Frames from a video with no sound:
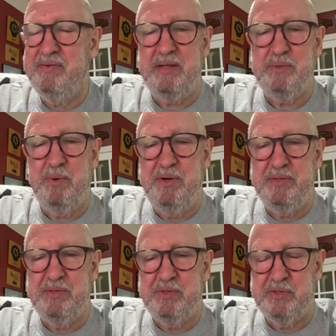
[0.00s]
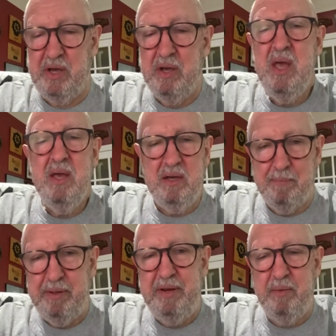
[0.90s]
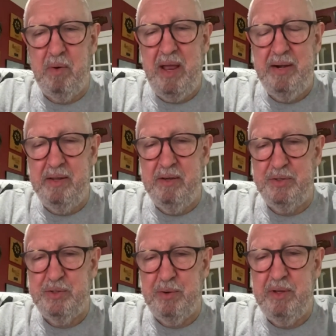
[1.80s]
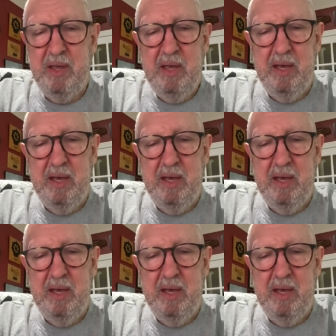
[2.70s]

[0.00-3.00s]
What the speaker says: That's what it is. It's completing a ride in a country.